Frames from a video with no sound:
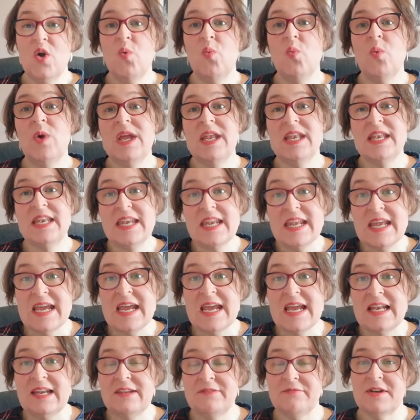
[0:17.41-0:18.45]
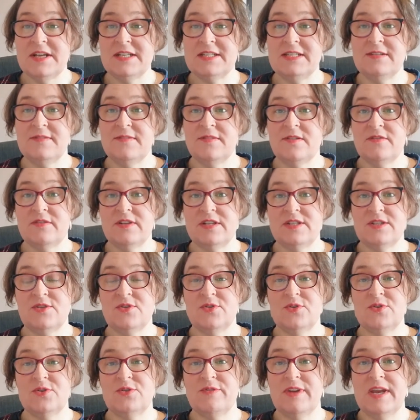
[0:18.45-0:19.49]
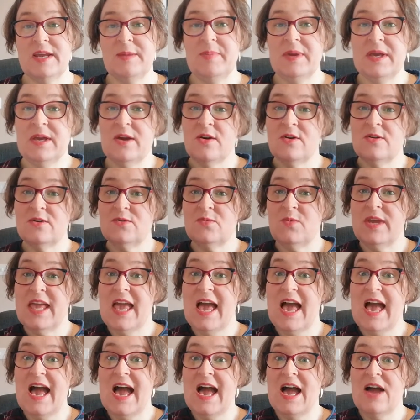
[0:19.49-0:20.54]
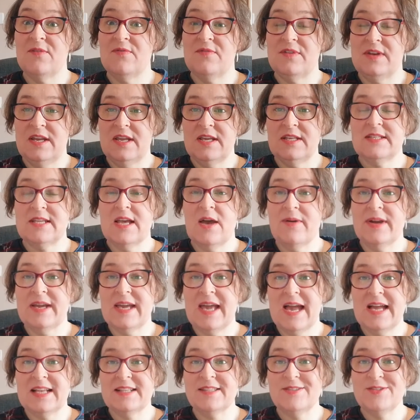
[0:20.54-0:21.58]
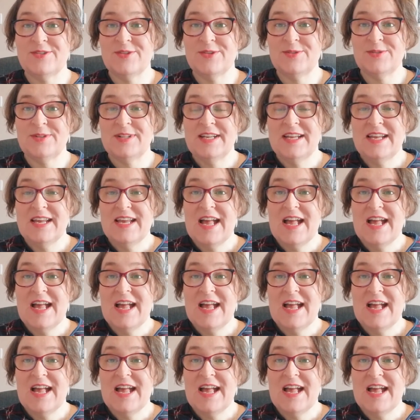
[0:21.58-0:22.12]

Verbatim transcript: We're nearly ready for a story because we have lit our candle,